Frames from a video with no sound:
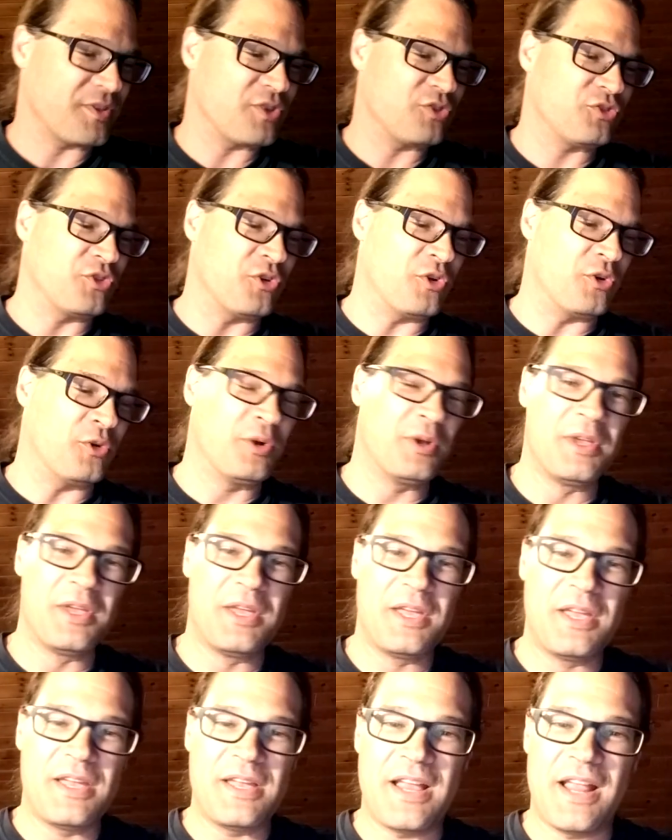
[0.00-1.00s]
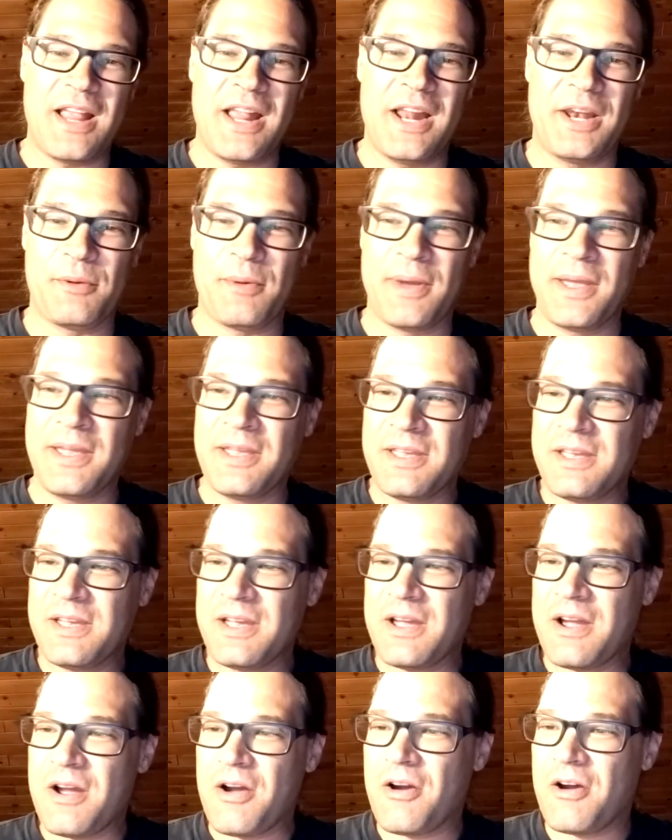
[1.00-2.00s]
So anyway,
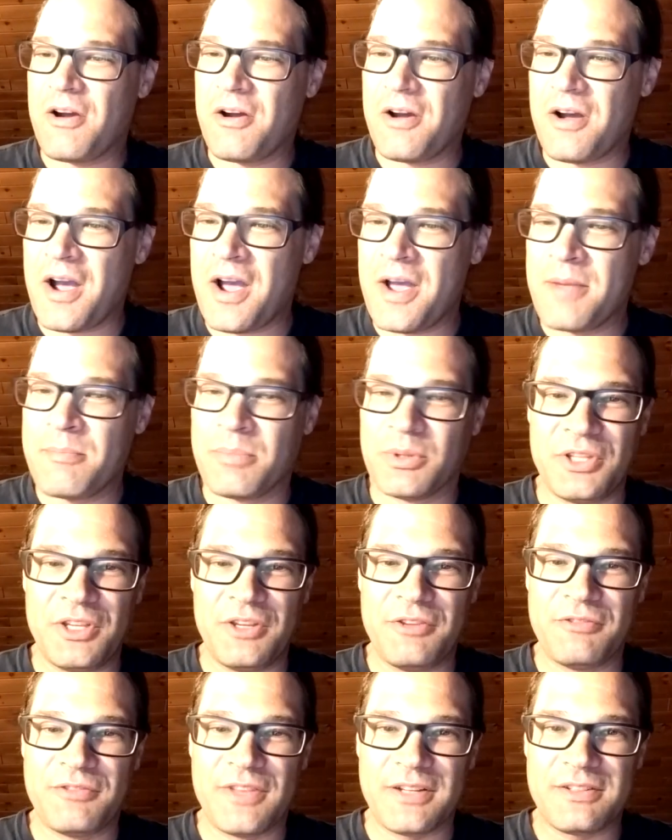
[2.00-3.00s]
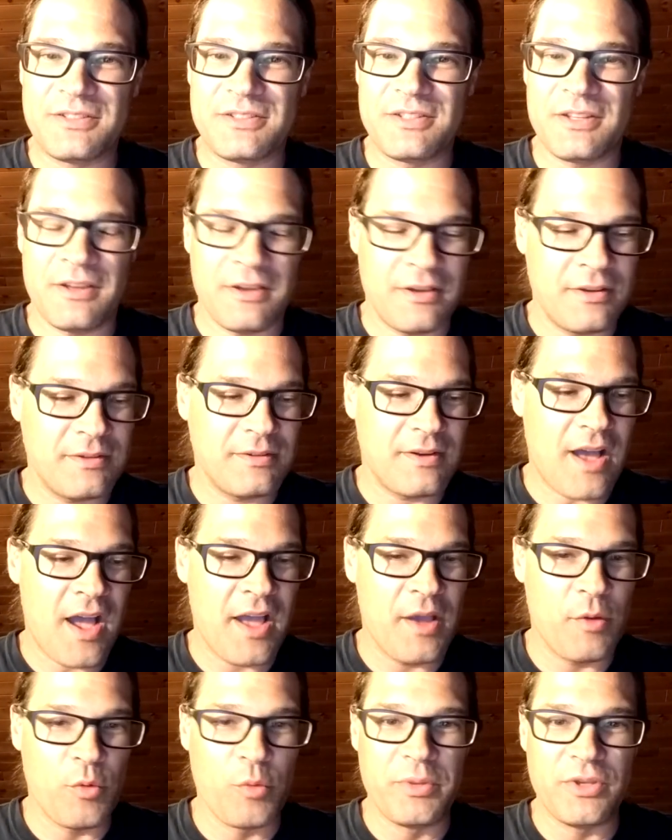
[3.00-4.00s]
I believe that
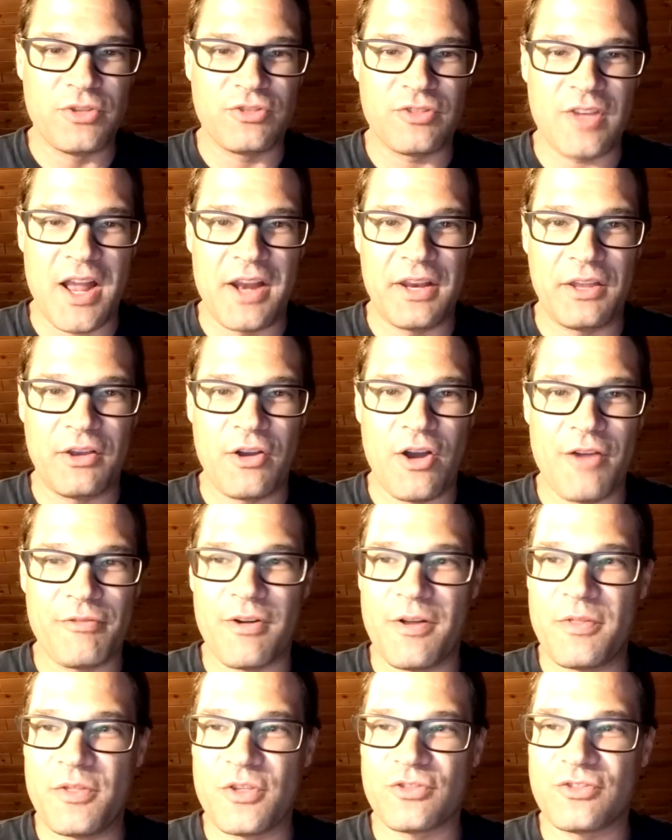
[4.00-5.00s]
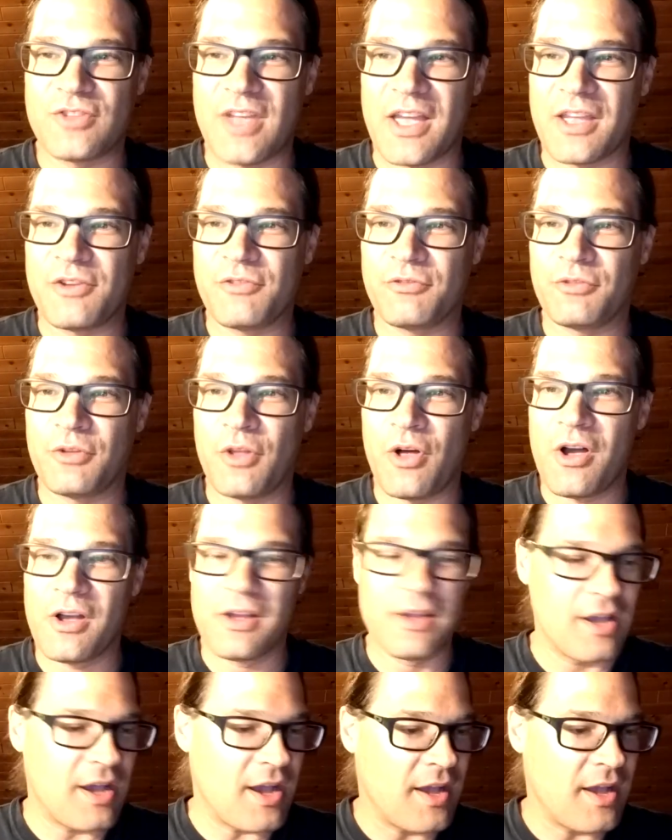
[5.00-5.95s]
I will be signing off on this second vlog.